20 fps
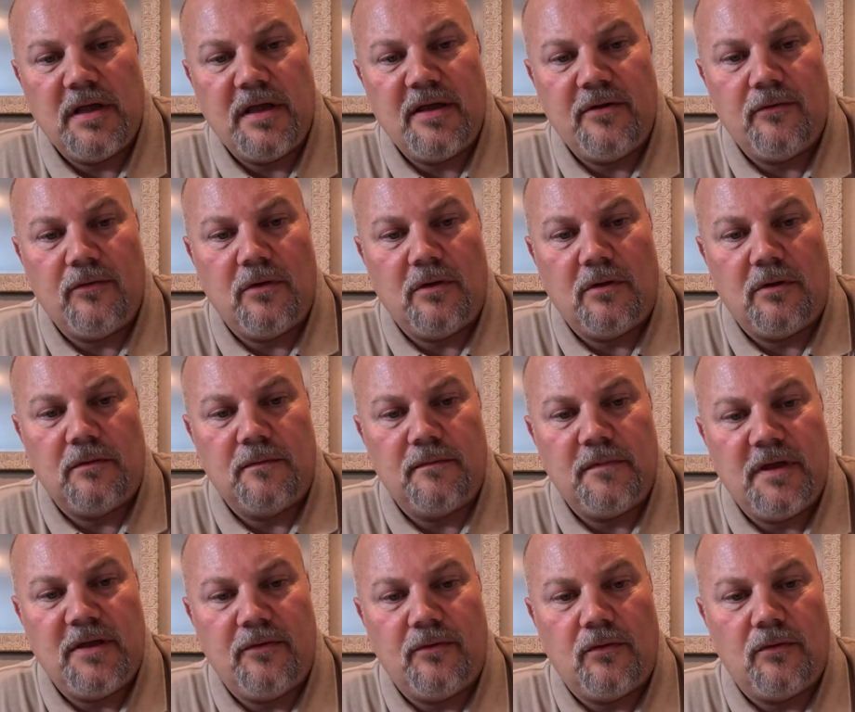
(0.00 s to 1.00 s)
It will
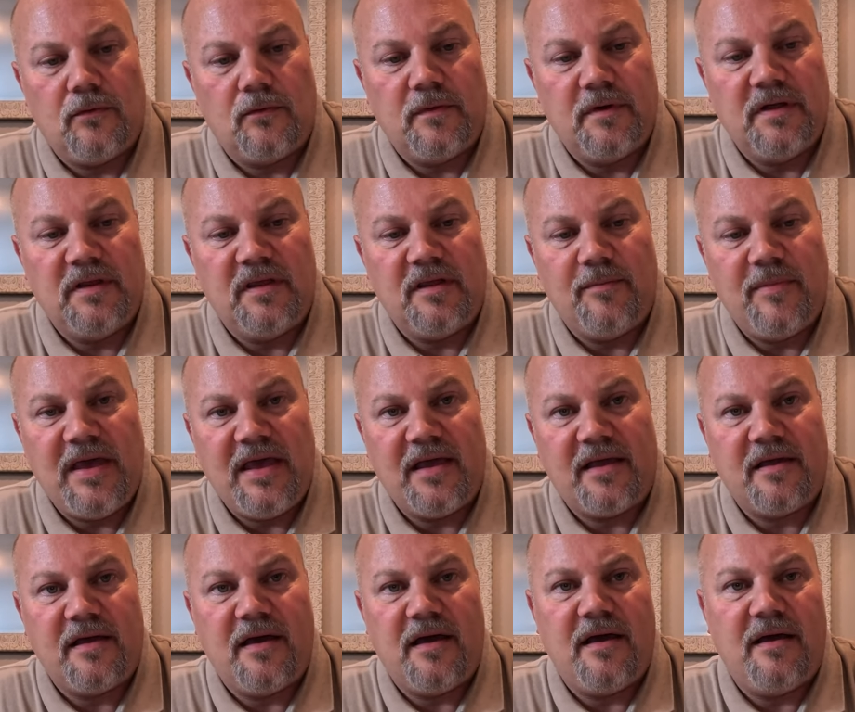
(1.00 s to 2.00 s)
it will really
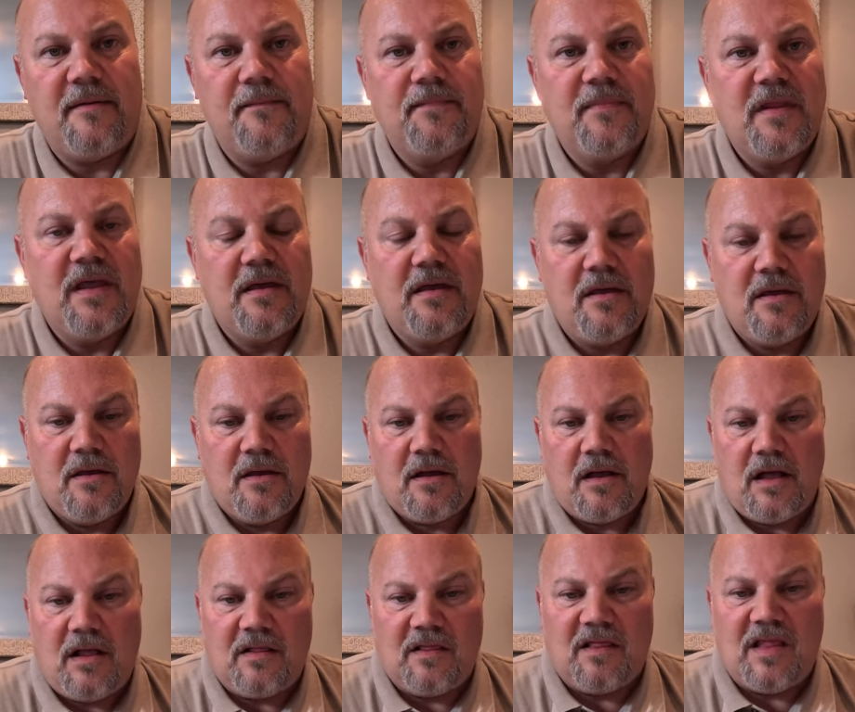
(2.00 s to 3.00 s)
make uh,
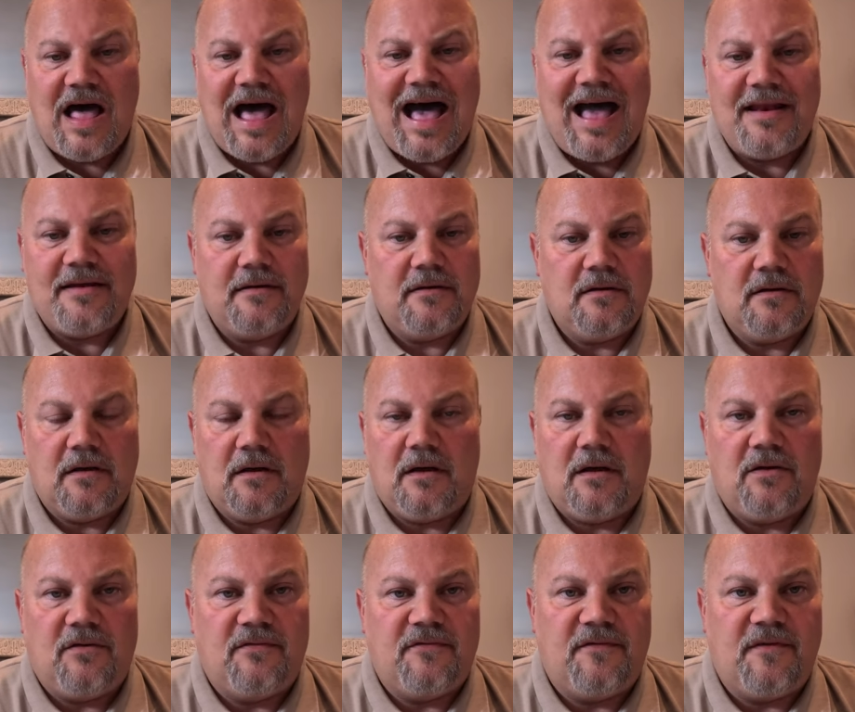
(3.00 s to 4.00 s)
a lot
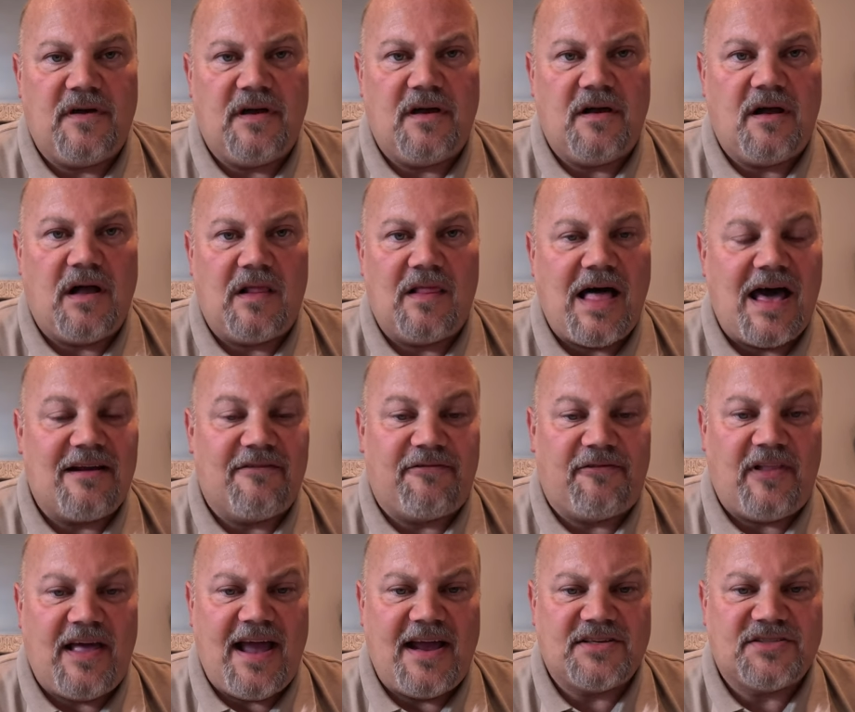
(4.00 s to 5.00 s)
of uh, a lot of
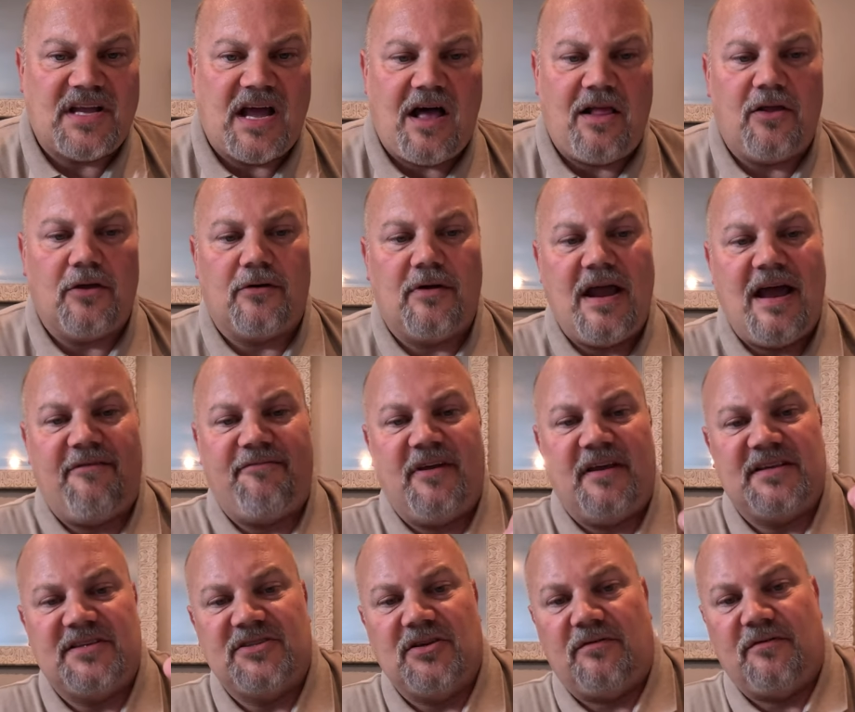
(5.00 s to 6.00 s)
flash, the
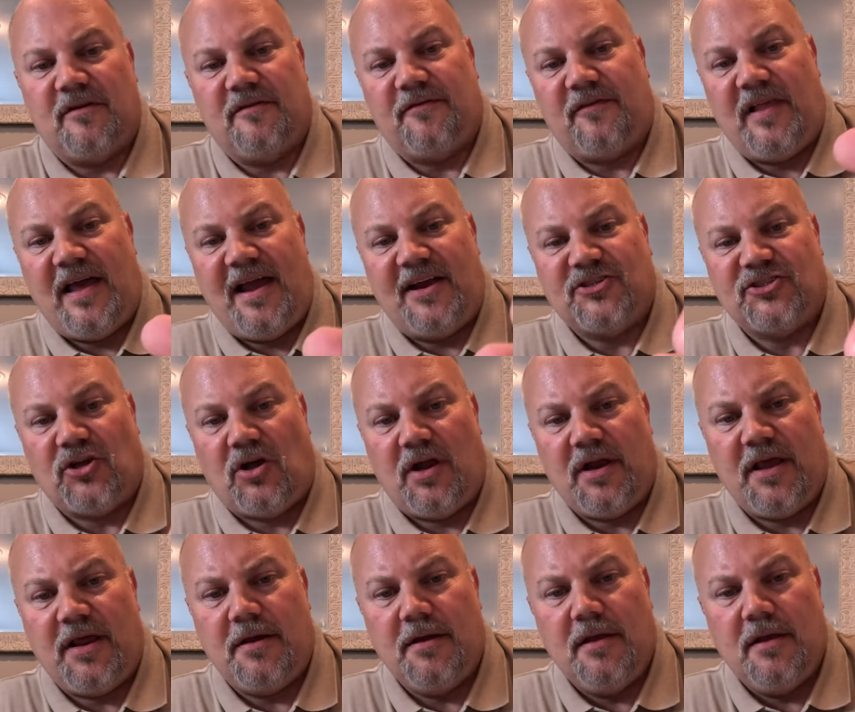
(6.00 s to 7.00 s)
holographic silver flash
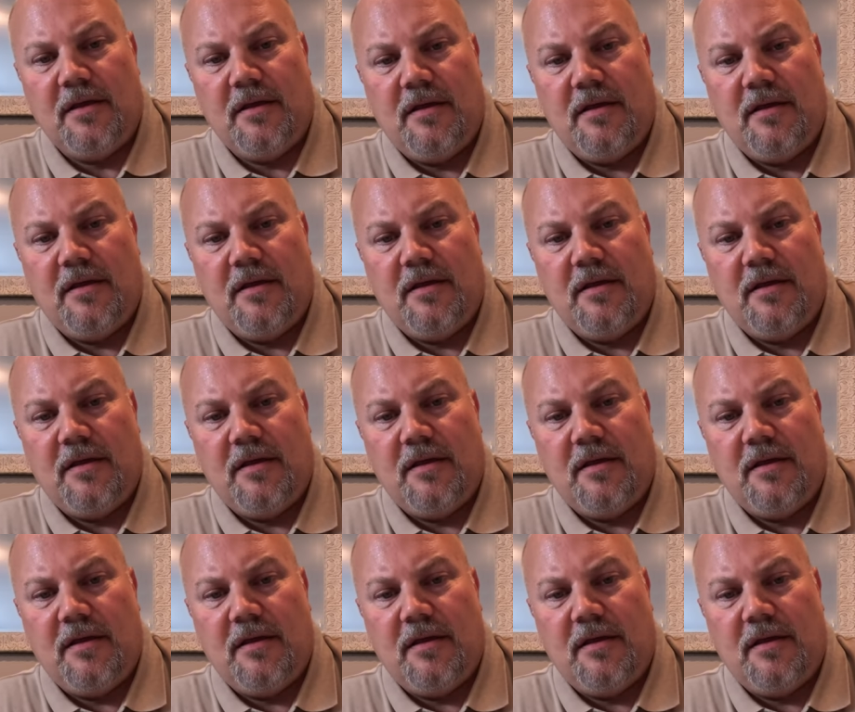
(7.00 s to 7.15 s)
on it.